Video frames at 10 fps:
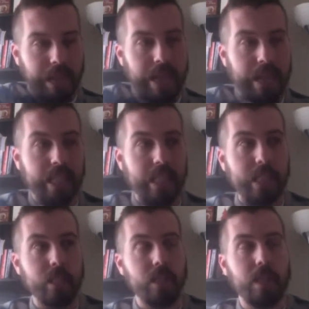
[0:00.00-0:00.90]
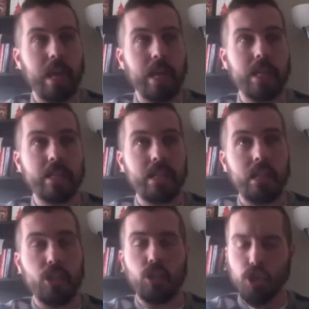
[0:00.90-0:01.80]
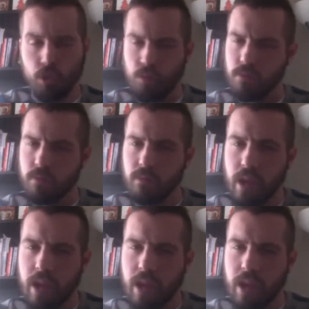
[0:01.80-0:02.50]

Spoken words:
and that is in June.